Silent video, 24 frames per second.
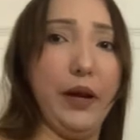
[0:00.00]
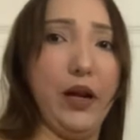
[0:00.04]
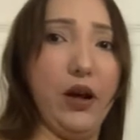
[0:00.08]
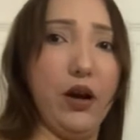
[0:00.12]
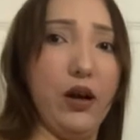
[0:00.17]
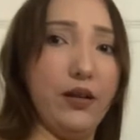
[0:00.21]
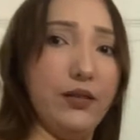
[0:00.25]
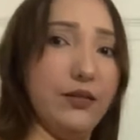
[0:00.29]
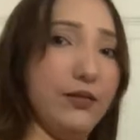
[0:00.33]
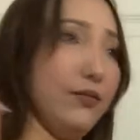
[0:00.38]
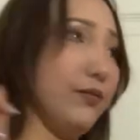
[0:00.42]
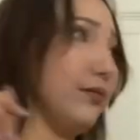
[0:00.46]
god,
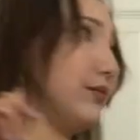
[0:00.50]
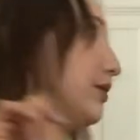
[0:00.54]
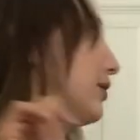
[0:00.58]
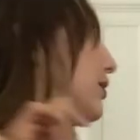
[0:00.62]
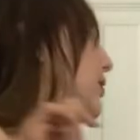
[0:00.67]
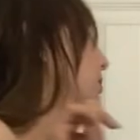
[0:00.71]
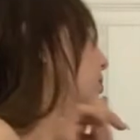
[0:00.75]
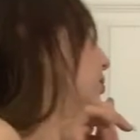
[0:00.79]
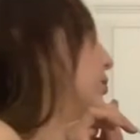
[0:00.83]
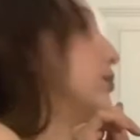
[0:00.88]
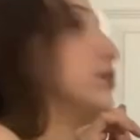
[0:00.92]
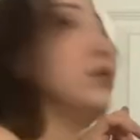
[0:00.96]

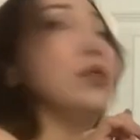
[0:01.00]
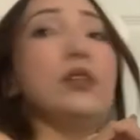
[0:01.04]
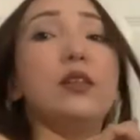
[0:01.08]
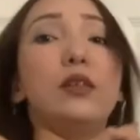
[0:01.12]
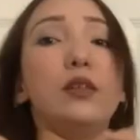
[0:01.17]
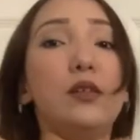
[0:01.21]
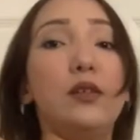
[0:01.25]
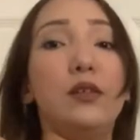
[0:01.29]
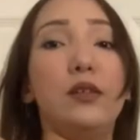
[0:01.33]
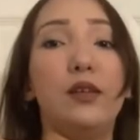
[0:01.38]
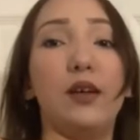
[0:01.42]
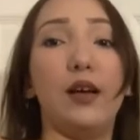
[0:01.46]

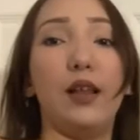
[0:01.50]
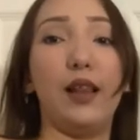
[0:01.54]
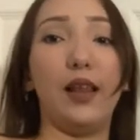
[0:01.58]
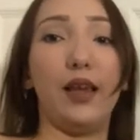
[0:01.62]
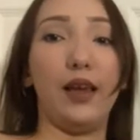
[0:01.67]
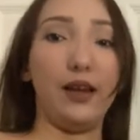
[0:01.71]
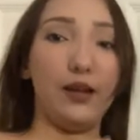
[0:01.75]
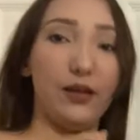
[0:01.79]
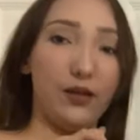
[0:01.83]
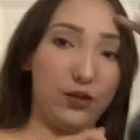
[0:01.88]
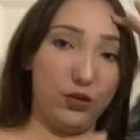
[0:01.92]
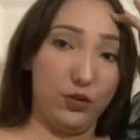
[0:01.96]
I
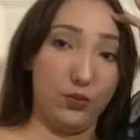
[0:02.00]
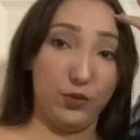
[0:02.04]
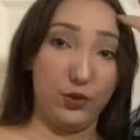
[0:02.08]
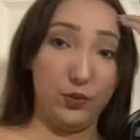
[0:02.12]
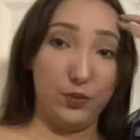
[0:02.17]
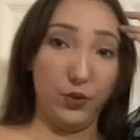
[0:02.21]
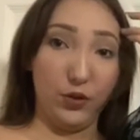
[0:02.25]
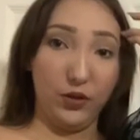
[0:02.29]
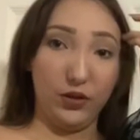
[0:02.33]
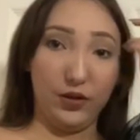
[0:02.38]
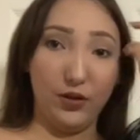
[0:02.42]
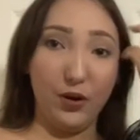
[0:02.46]
like almost
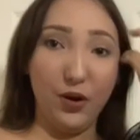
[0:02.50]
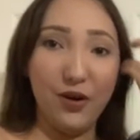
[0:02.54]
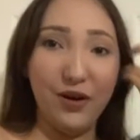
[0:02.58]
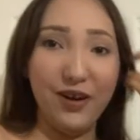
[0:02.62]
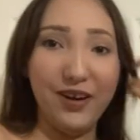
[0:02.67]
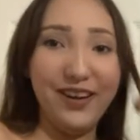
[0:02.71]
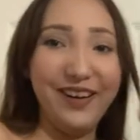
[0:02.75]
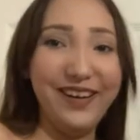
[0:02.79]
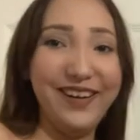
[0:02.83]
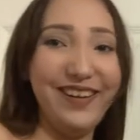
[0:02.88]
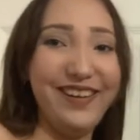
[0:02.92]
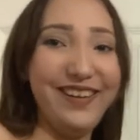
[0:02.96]
broke the
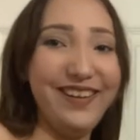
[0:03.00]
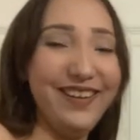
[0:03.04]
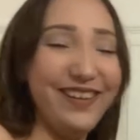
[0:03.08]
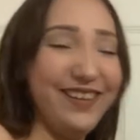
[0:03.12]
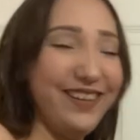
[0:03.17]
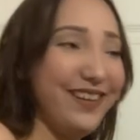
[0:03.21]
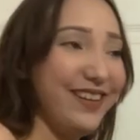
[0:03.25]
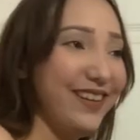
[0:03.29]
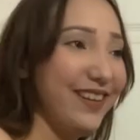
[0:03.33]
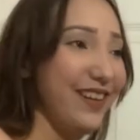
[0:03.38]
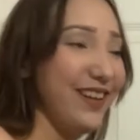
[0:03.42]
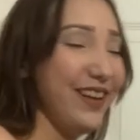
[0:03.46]
door.
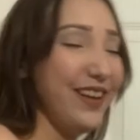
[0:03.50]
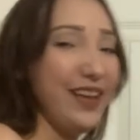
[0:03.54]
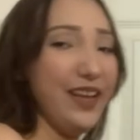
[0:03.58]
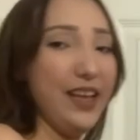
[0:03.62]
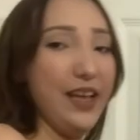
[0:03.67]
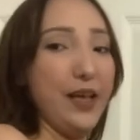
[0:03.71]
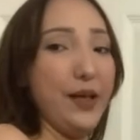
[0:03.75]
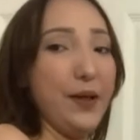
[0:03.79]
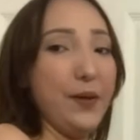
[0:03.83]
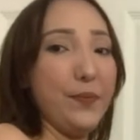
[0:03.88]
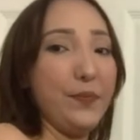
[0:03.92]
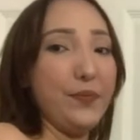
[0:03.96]

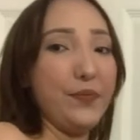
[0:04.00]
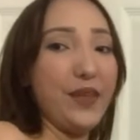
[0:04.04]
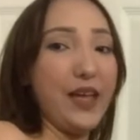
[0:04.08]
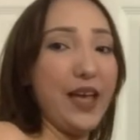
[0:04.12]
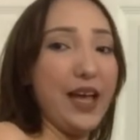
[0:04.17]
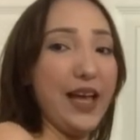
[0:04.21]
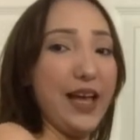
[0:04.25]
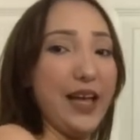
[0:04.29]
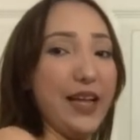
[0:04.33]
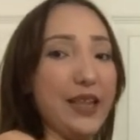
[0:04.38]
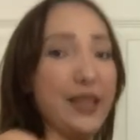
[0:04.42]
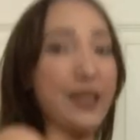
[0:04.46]

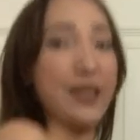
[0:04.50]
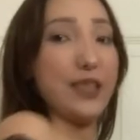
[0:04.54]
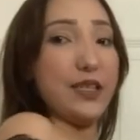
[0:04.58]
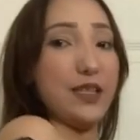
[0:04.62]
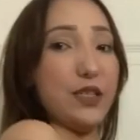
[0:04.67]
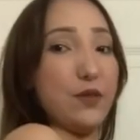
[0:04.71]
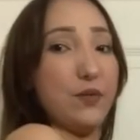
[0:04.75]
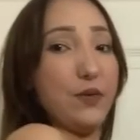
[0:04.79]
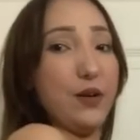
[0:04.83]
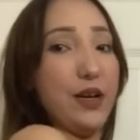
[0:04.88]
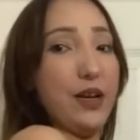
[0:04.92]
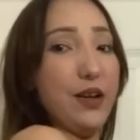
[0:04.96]
And this is
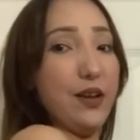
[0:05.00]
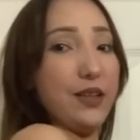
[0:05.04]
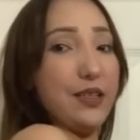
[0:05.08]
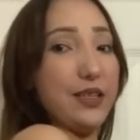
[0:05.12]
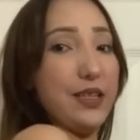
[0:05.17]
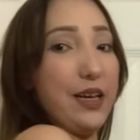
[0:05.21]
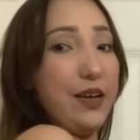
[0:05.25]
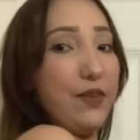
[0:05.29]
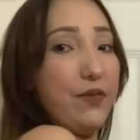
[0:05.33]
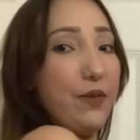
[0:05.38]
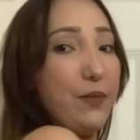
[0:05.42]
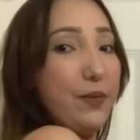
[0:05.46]
what it looks
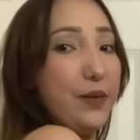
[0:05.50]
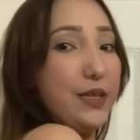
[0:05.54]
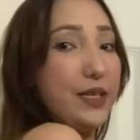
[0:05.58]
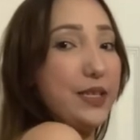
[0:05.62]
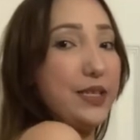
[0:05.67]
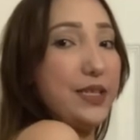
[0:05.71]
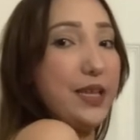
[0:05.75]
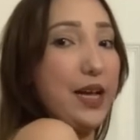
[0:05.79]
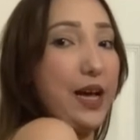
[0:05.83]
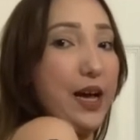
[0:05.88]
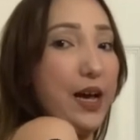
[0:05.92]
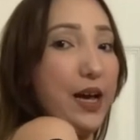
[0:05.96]
like from the
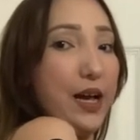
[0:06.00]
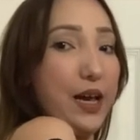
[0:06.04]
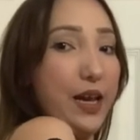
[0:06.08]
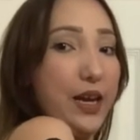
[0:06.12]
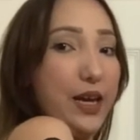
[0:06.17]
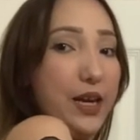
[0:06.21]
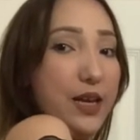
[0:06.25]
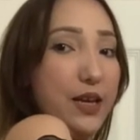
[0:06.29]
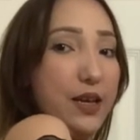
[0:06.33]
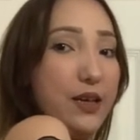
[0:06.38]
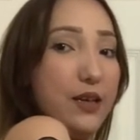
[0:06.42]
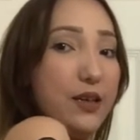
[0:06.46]

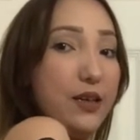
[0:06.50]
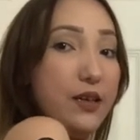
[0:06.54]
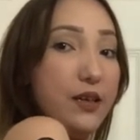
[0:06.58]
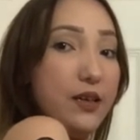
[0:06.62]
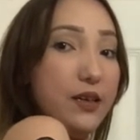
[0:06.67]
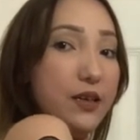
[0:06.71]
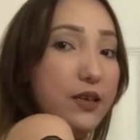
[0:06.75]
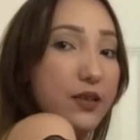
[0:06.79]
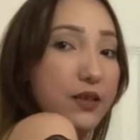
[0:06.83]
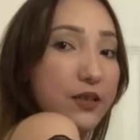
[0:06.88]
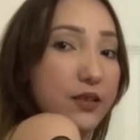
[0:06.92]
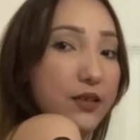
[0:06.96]
side.
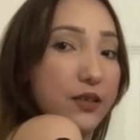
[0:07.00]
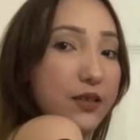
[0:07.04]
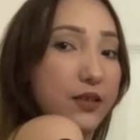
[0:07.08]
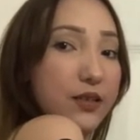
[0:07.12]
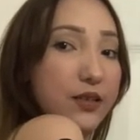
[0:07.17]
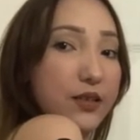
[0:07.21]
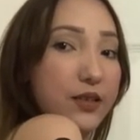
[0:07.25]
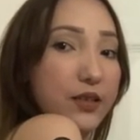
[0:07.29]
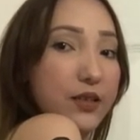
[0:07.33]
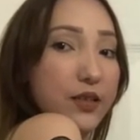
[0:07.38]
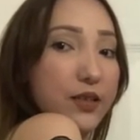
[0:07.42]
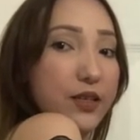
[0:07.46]

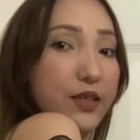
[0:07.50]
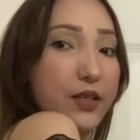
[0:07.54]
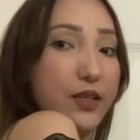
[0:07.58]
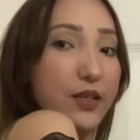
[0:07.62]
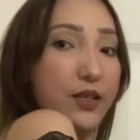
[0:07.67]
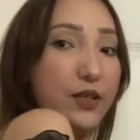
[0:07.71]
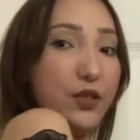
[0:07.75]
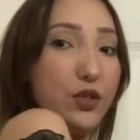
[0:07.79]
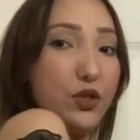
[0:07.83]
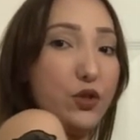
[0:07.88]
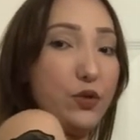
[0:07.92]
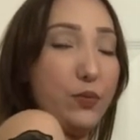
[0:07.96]

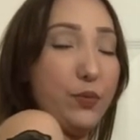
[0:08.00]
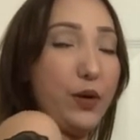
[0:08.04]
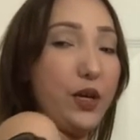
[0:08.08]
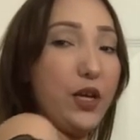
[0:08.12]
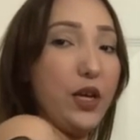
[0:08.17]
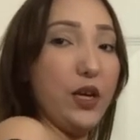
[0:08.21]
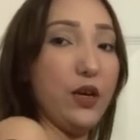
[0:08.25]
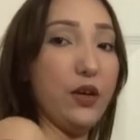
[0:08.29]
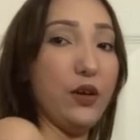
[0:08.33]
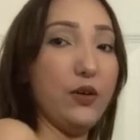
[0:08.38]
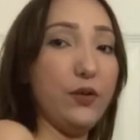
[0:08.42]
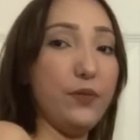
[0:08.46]
Super
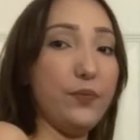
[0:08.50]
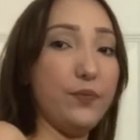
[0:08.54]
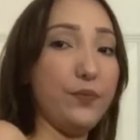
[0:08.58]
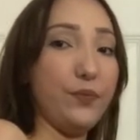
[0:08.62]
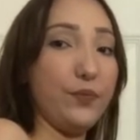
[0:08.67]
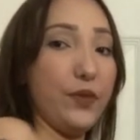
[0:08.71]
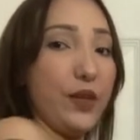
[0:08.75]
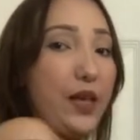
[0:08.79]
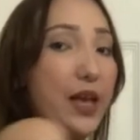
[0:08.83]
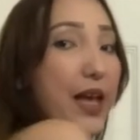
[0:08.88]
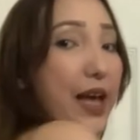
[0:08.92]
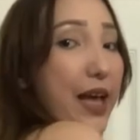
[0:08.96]
cute.
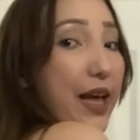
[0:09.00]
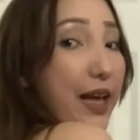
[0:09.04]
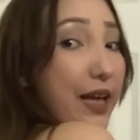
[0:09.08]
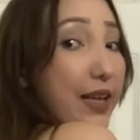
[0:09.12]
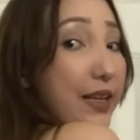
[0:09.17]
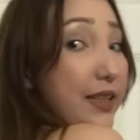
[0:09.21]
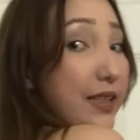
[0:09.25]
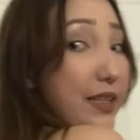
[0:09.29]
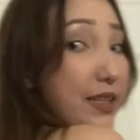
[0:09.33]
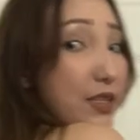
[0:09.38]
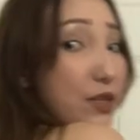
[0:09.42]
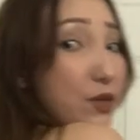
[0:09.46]

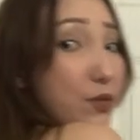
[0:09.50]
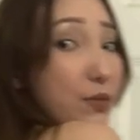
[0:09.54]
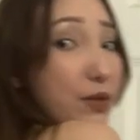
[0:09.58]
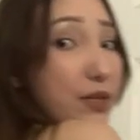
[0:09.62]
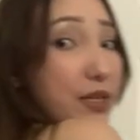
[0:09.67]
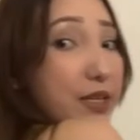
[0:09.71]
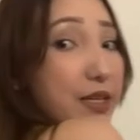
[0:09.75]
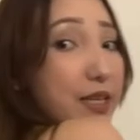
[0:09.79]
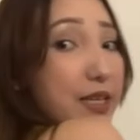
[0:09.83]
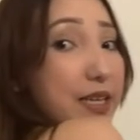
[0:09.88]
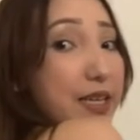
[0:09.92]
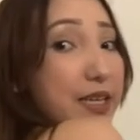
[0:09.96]
And this one
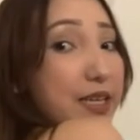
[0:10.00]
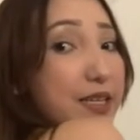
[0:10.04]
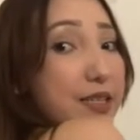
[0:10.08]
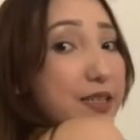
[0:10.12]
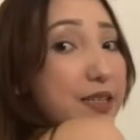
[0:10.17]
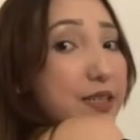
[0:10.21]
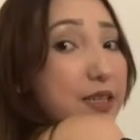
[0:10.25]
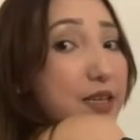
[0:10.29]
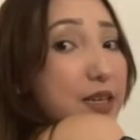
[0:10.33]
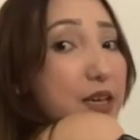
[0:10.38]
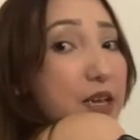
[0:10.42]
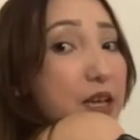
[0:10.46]

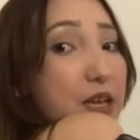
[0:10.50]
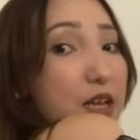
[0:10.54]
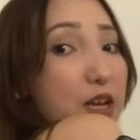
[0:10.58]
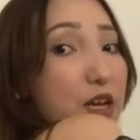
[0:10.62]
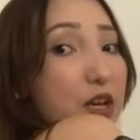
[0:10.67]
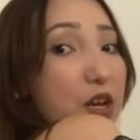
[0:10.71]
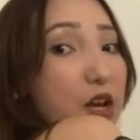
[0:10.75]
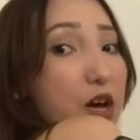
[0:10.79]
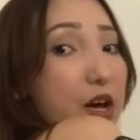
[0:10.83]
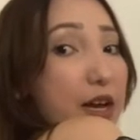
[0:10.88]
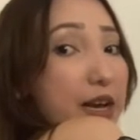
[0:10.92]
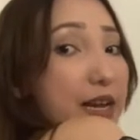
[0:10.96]
is
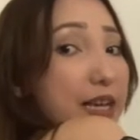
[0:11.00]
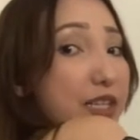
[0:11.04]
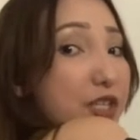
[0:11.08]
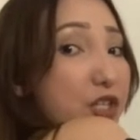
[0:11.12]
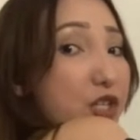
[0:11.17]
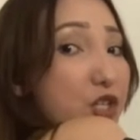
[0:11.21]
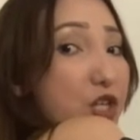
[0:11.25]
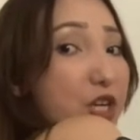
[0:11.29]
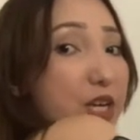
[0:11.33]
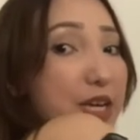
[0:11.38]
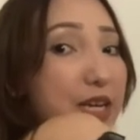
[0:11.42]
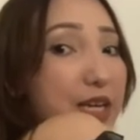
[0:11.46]
not as
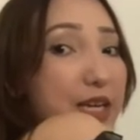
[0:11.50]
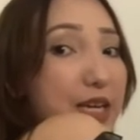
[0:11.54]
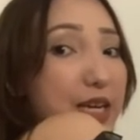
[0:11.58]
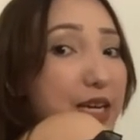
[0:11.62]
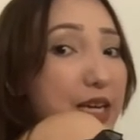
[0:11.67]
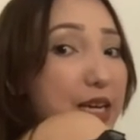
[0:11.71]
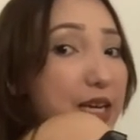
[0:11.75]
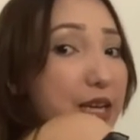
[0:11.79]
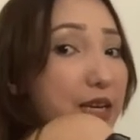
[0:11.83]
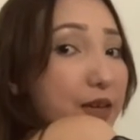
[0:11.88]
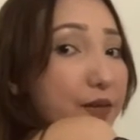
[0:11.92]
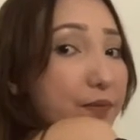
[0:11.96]

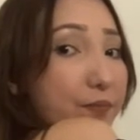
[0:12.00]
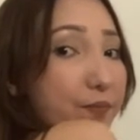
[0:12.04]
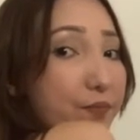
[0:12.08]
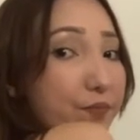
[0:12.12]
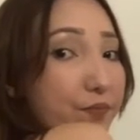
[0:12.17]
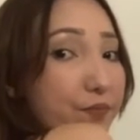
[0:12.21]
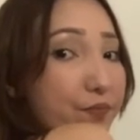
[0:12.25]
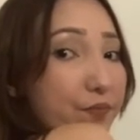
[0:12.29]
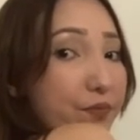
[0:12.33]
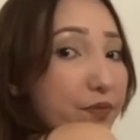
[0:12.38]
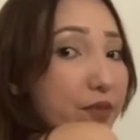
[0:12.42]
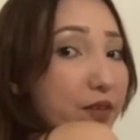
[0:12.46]
cheeky.
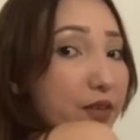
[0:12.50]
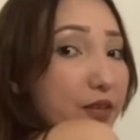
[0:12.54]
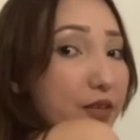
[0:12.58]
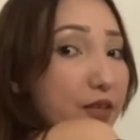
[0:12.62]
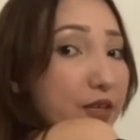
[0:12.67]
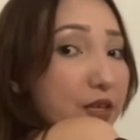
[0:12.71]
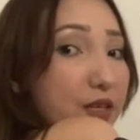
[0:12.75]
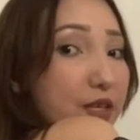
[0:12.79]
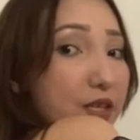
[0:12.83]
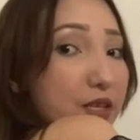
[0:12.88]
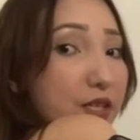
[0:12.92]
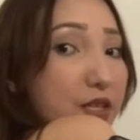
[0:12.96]

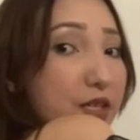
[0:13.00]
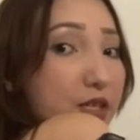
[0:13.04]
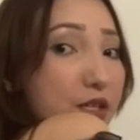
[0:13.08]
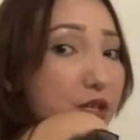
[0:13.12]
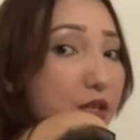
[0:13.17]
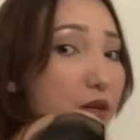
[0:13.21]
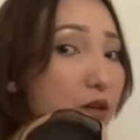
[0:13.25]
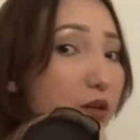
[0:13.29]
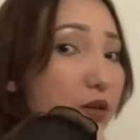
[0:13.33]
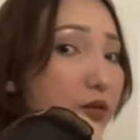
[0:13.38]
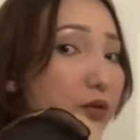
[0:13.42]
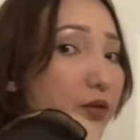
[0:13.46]

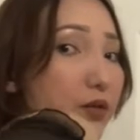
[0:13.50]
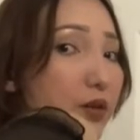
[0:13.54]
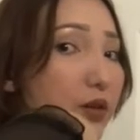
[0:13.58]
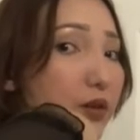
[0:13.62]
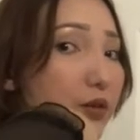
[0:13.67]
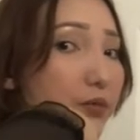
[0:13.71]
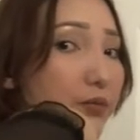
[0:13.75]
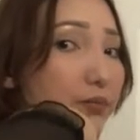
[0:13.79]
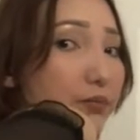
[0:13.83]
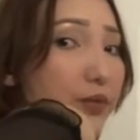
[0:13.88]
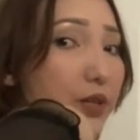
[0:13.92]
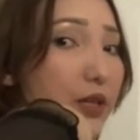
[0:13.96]
So,
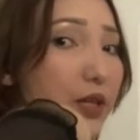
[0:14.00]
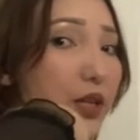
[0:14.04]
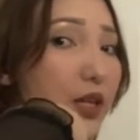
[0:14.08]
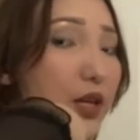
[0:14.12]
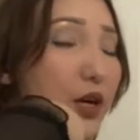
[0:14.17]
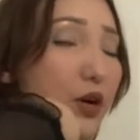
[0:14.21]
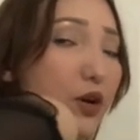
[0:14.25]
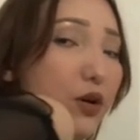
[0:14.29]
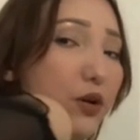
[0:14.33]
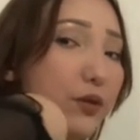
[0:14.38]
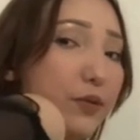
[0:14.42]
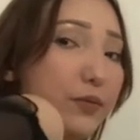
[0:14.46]
oh,
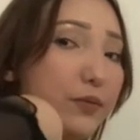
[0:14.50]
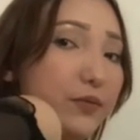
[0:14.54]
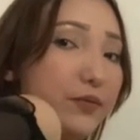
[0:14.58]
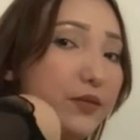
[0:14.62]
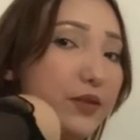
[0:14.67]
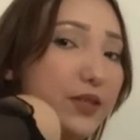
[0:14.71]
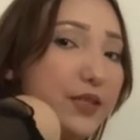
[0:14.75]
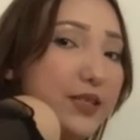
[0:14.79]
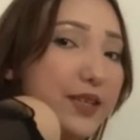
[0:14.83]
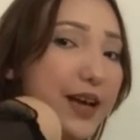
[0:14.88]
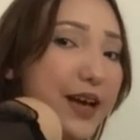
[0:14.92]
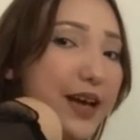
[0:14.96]
hello, the
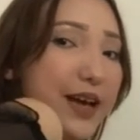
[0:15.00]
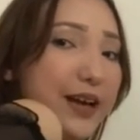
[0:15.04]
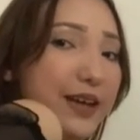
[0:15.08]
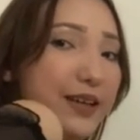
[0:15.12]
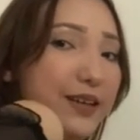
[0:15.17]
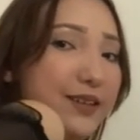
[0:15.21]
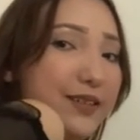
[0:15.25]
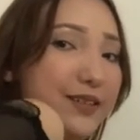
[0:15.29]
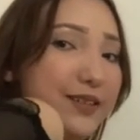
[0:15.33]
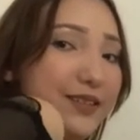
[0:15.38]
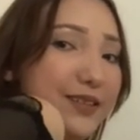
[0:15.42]
tag.